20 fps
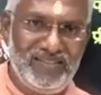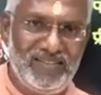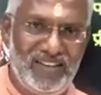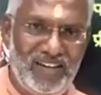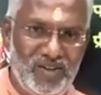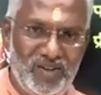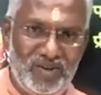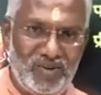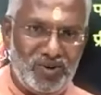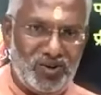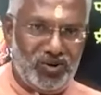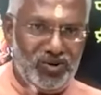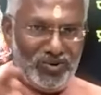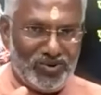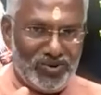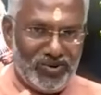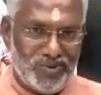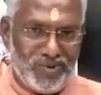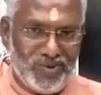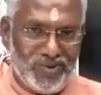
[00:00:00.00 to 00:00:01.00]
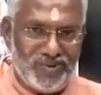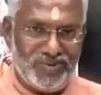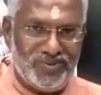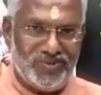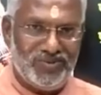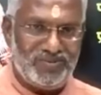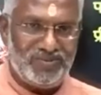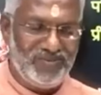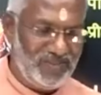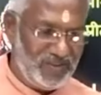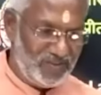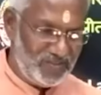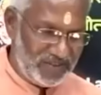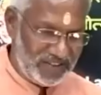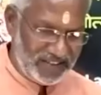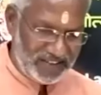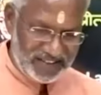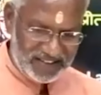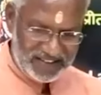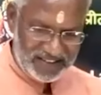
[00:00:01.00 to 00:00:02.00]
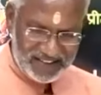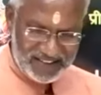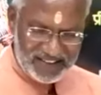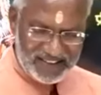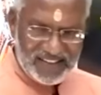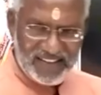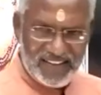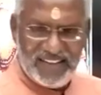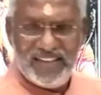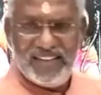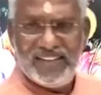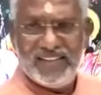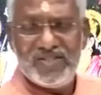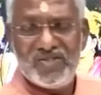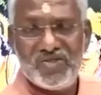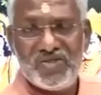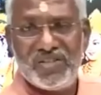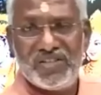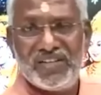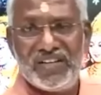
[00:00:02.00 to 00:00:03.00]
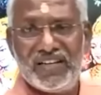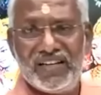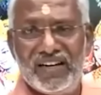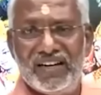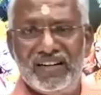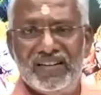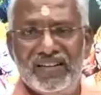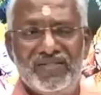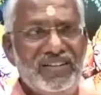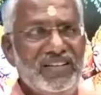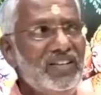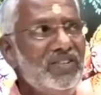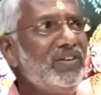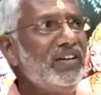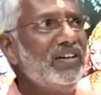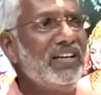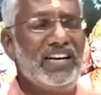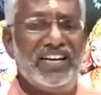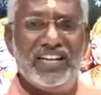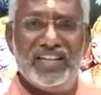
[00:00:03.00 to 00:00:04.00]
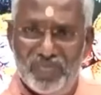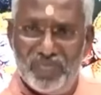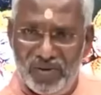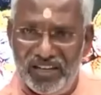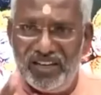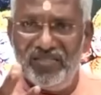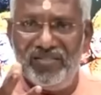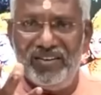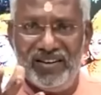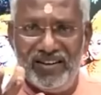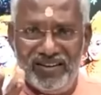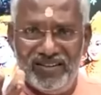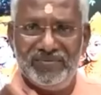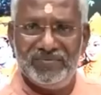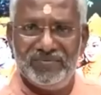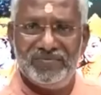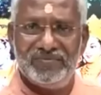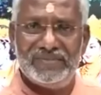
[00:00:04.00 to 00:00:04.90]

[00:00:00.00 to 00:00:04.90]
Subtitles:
I don't know how to be cheating and a different kind of behavior.